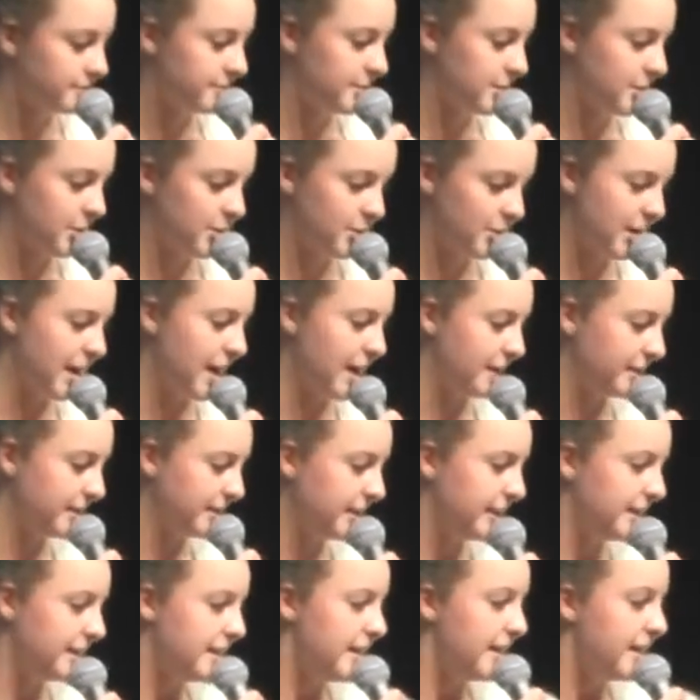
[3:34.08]
So yeah.
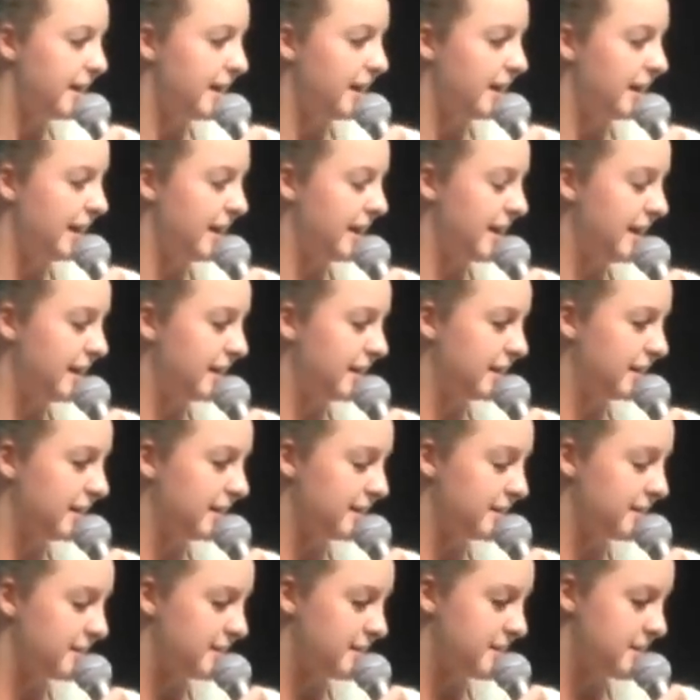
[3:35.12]
And
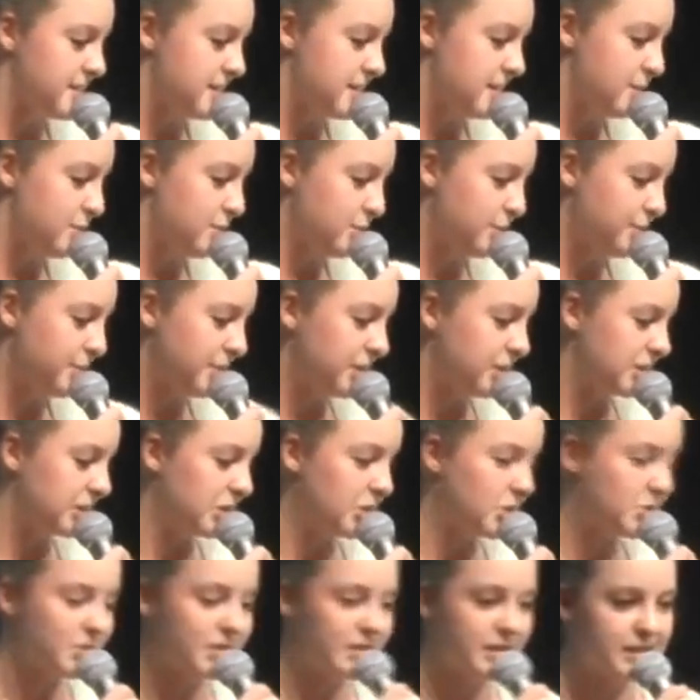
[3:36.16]
it would be
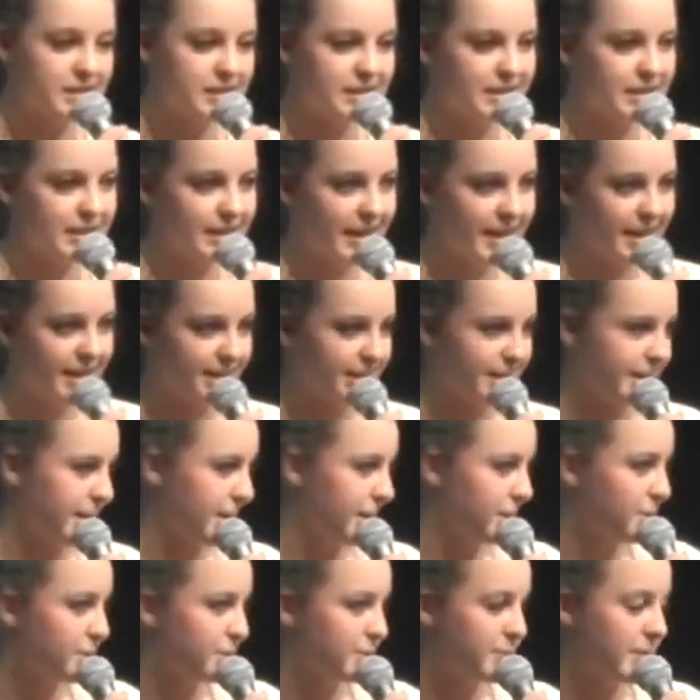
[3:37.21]
so easy to end
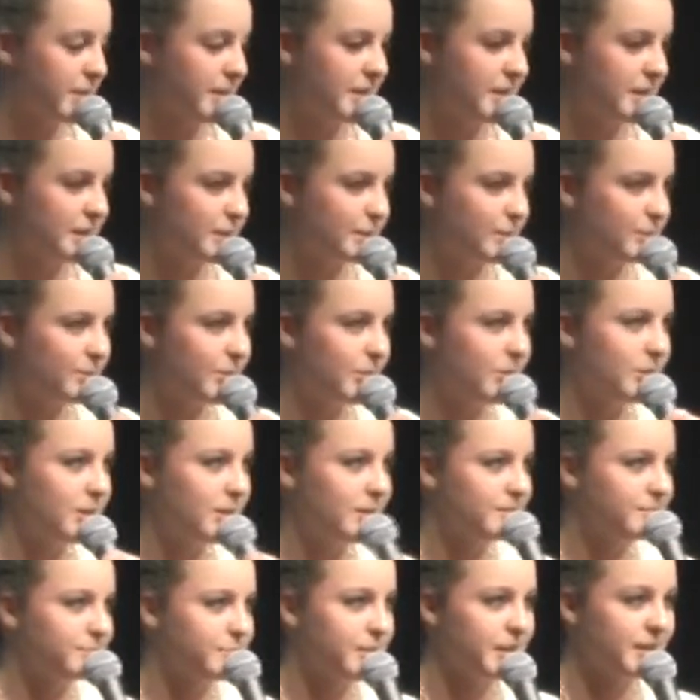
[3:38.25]
there with my
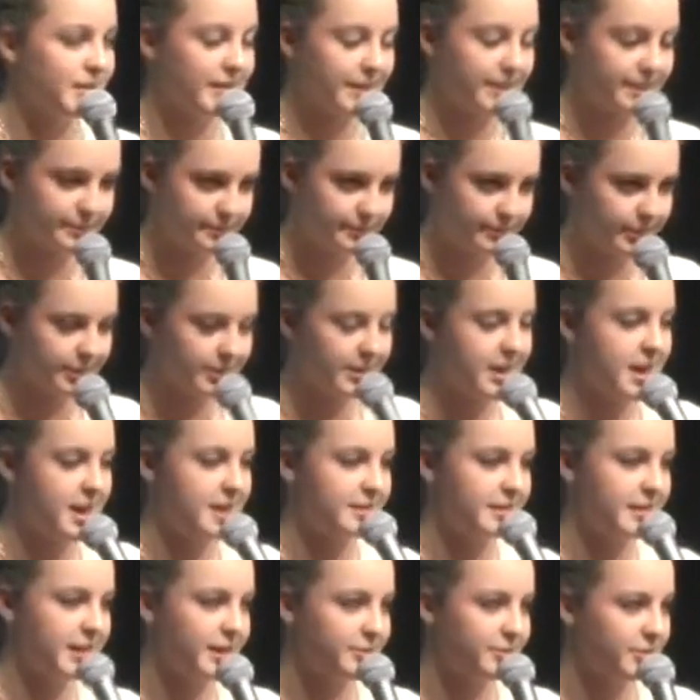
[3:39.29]
testimony and be like, well, yeah,
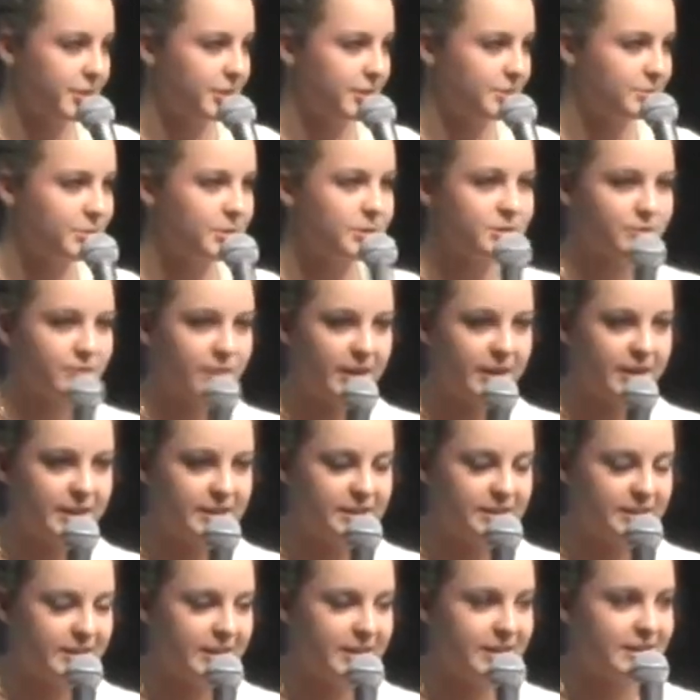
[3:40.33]
and then everything was fine
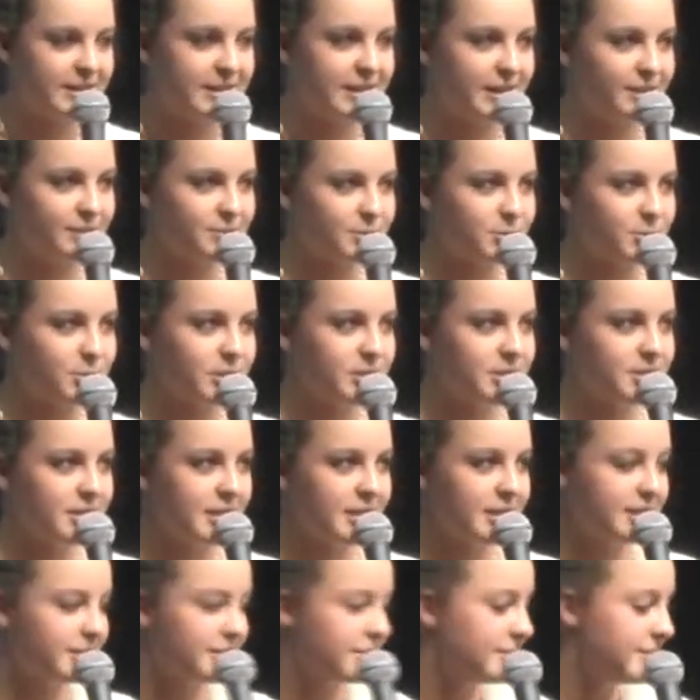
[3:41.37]
and dandy afterwards.
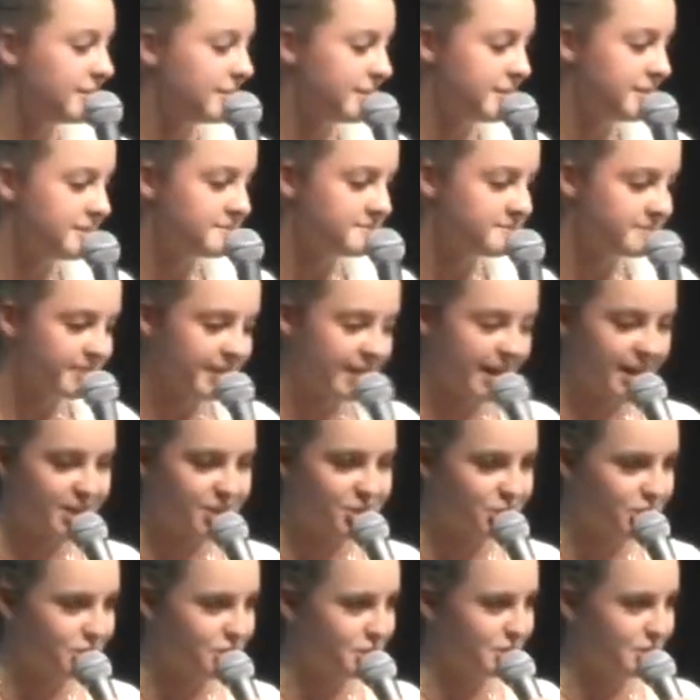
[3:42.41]
Like,
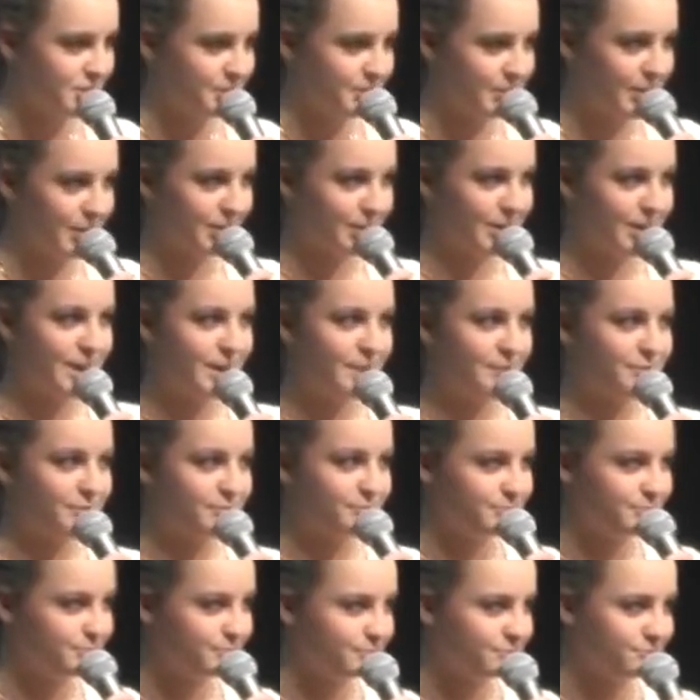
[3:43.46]
had Jesus in my life,
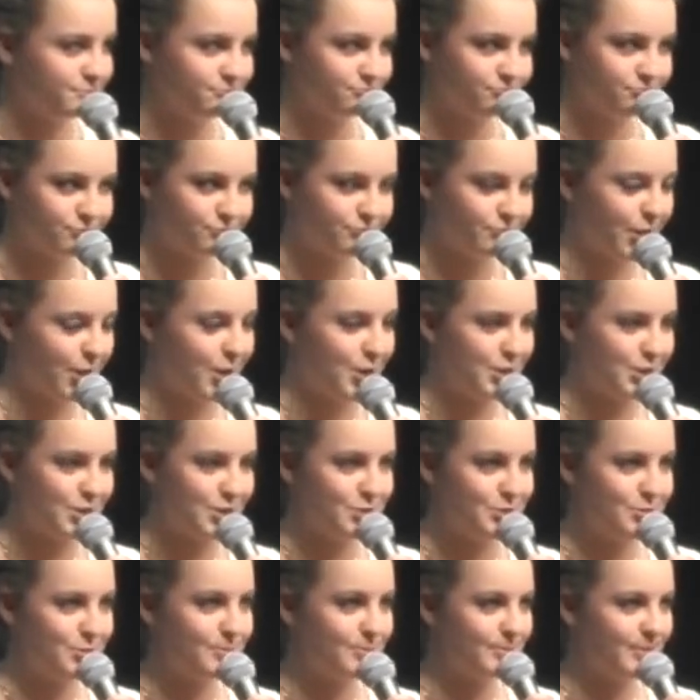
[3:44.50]
already
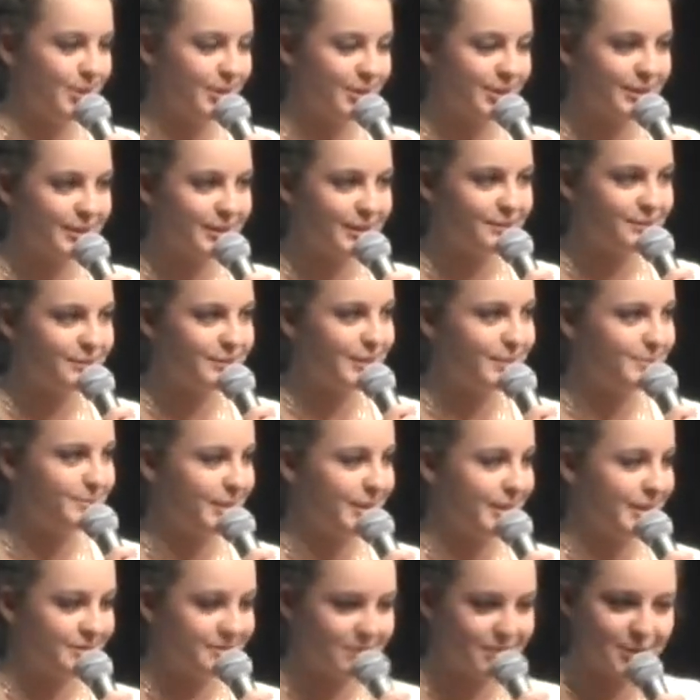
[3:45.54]
knew Him, already loved Him.
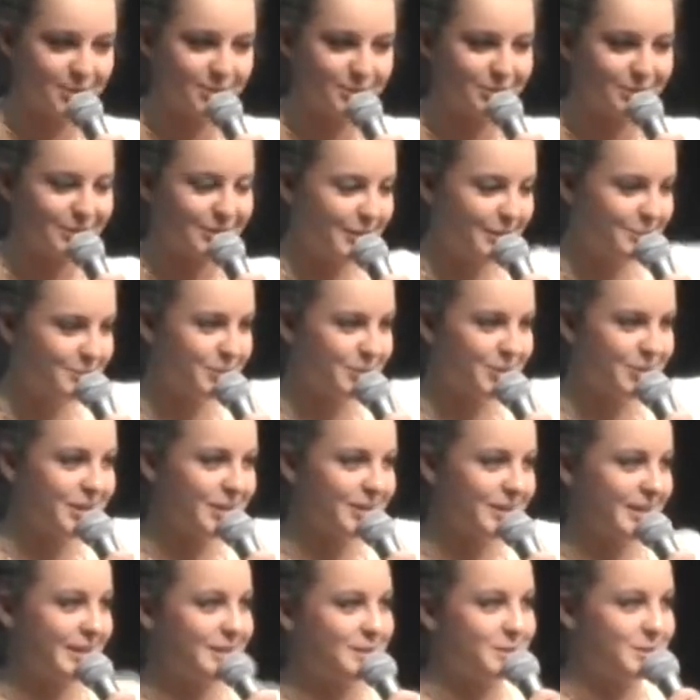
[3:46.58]
Like, it was
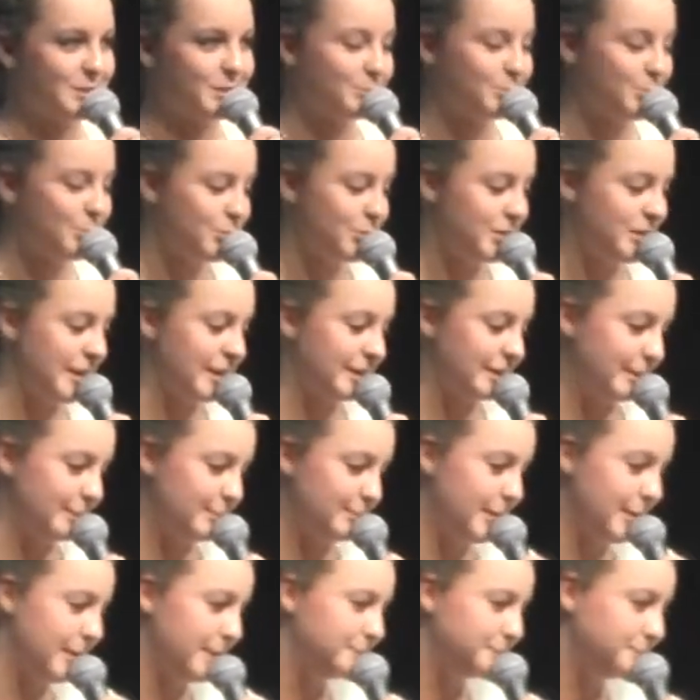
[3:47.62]
good. Like, it was smooth
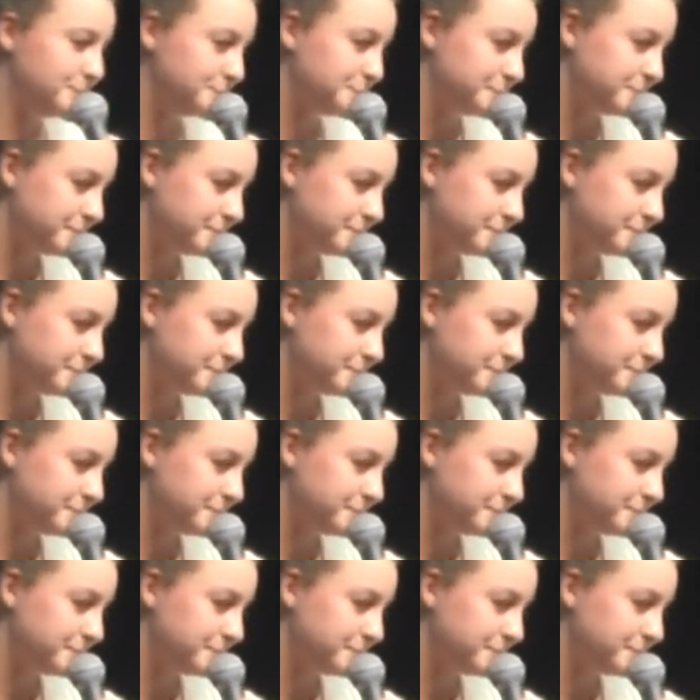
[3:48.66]
sailing. But